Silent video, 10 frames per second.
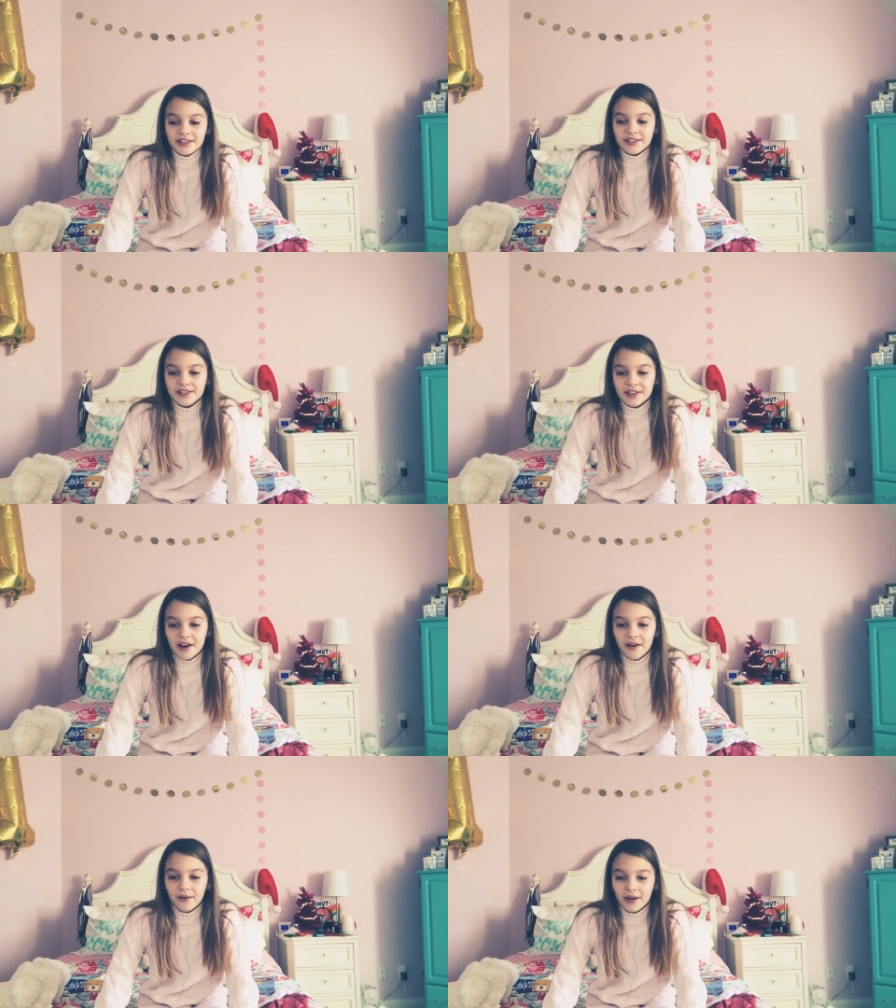
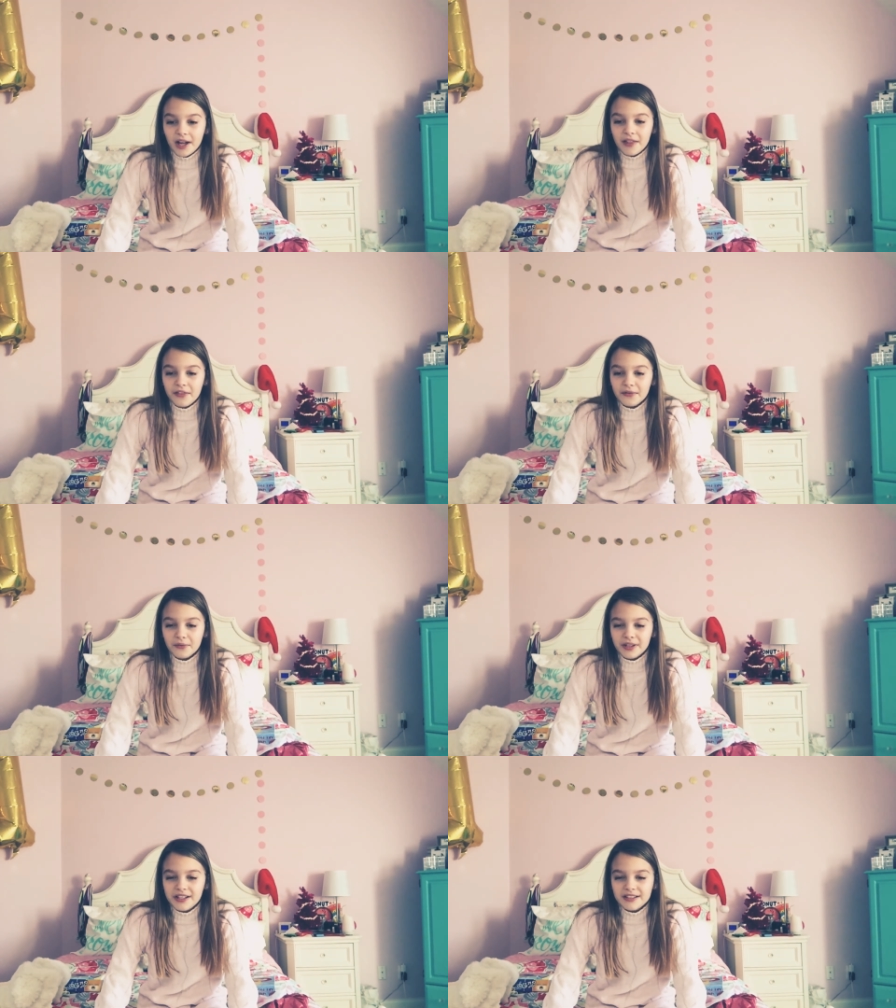So the
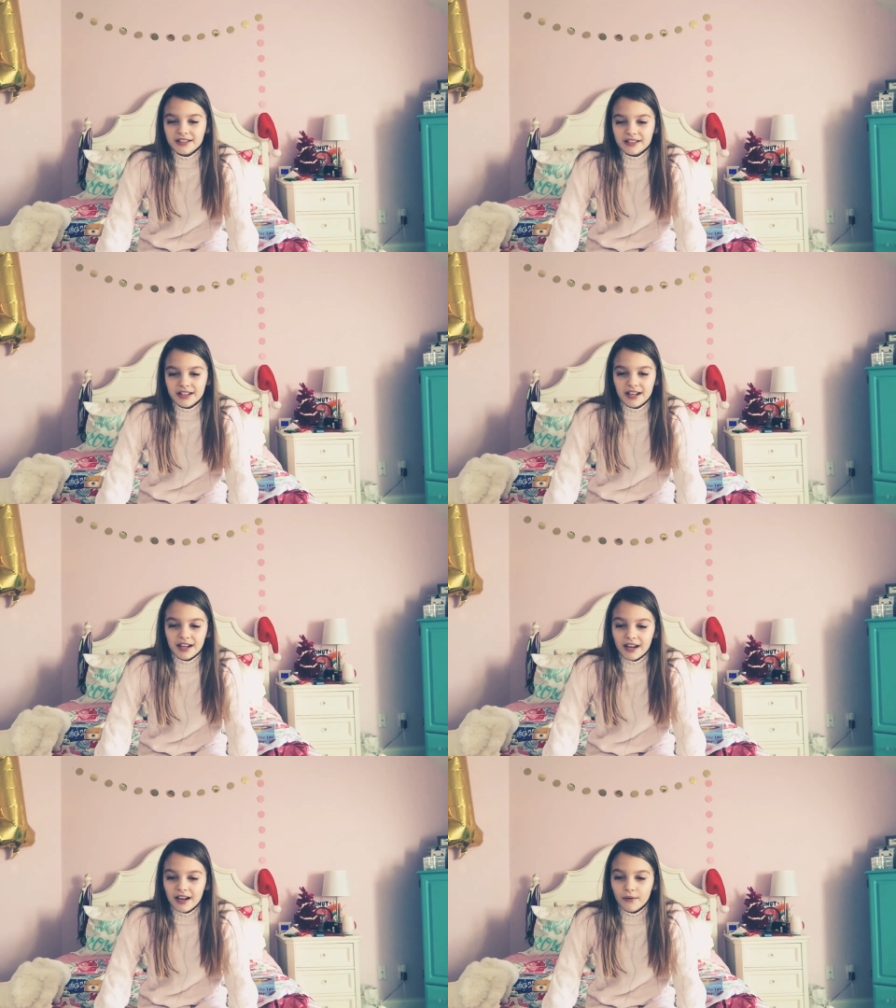reason
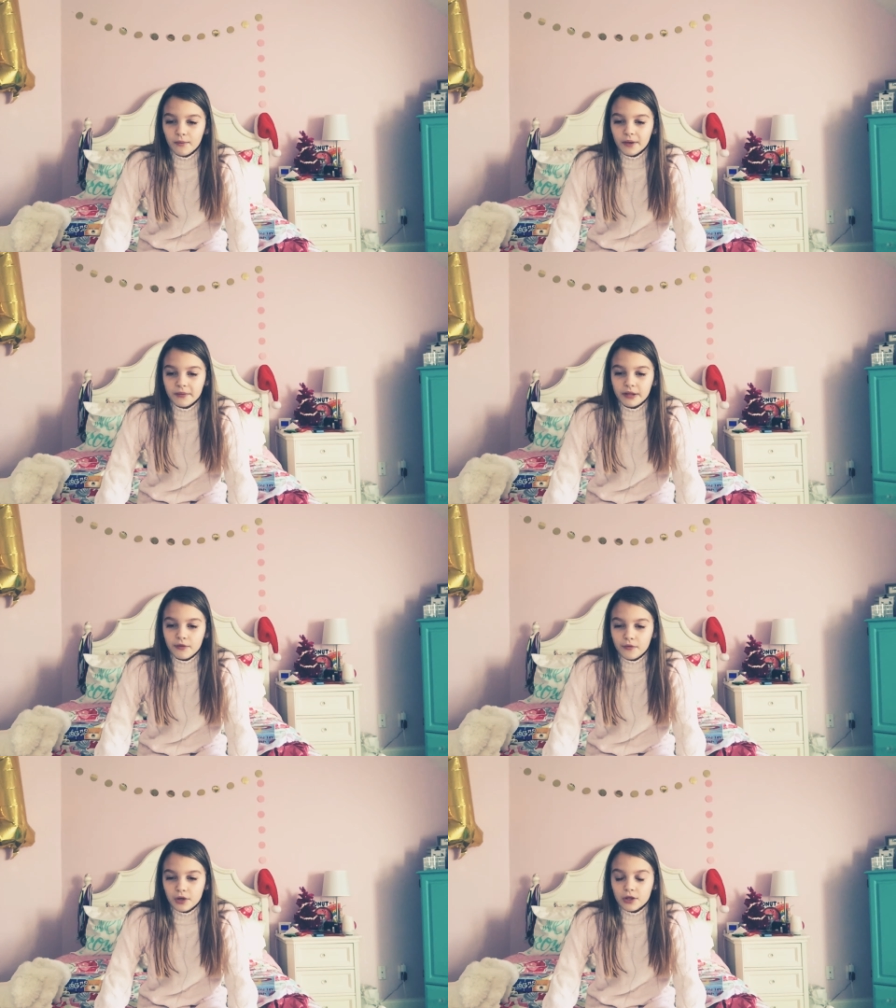when we
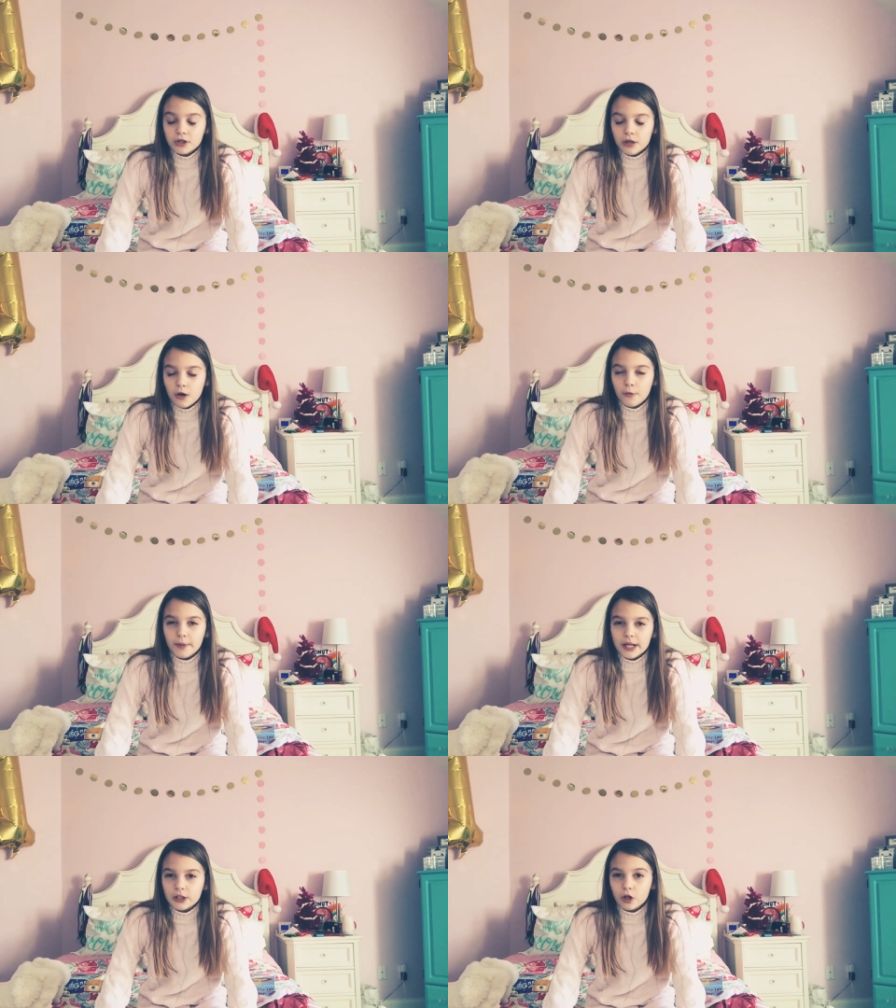first
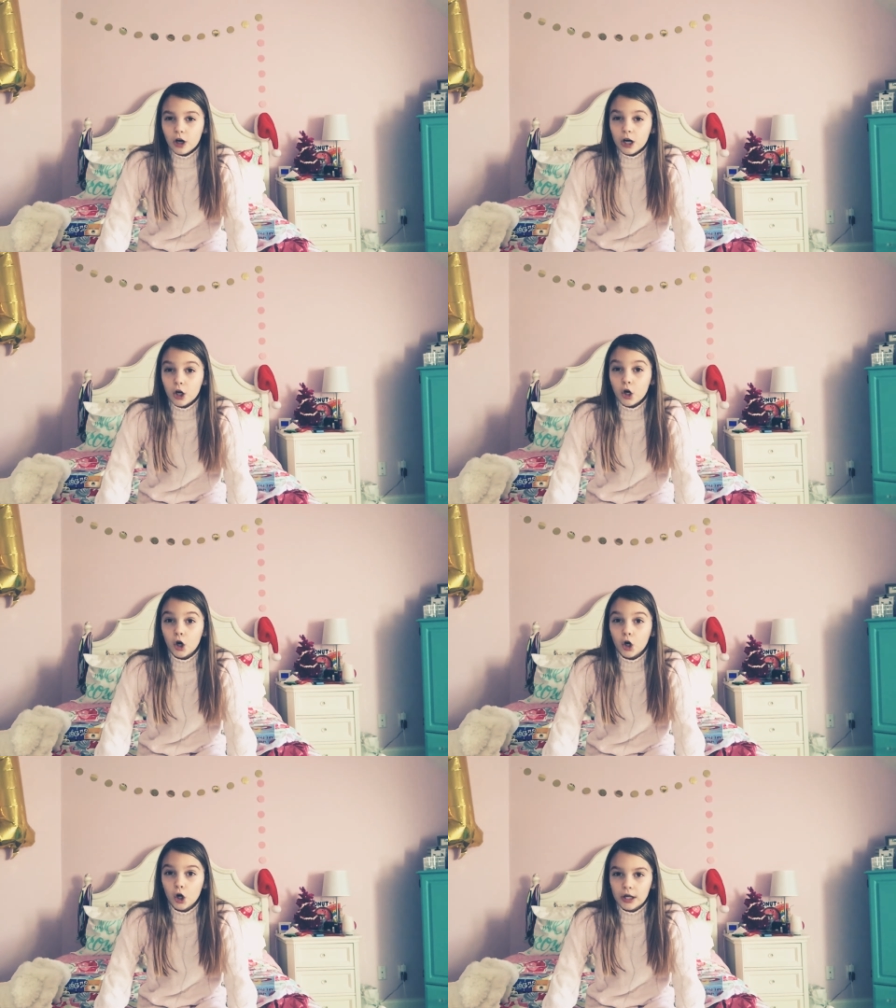opened our
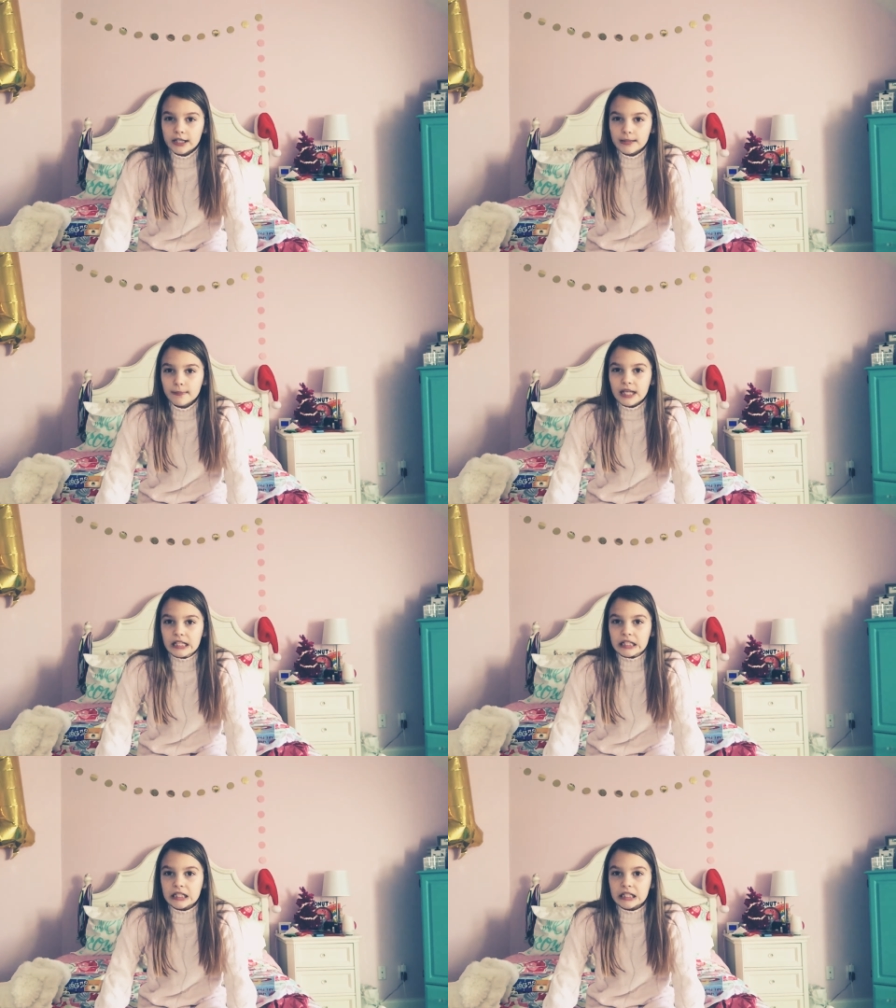Christmas